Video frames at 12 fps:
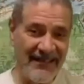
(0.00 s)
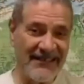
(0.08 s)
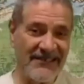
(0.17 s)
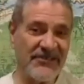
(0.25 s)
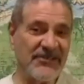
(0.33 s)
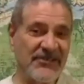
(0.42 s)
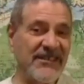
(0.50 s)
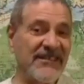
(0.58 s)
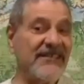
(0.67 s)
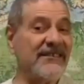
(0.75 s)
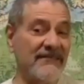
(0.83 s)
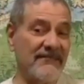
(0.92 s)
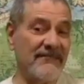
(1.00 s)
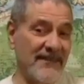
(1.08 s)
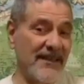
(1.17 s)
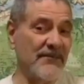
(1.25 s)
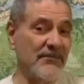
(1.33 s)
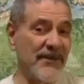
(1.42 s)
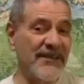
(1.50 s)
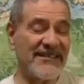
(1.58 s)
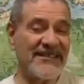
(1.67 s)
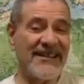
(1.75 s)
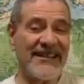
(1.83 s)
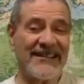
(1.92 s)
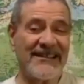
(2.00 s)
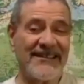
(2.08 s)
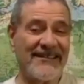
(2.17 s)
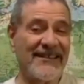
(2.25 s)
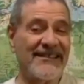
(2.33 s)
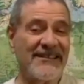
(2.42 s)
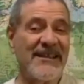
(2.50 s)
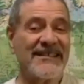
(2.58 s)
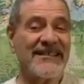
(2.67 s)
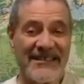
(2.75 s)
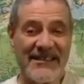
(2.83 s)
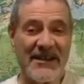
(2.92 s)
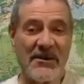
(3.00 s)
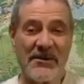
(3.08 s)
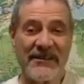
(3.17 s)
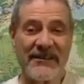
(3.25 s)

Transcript: she admits that it's necessary.